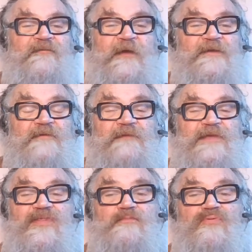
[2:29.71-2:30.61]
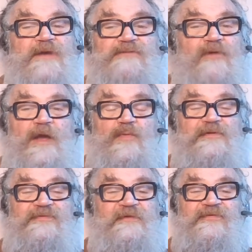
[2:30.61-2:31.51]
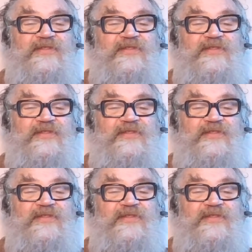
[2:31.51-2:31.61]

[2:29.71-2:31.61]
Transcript: effectively, the prerequisites,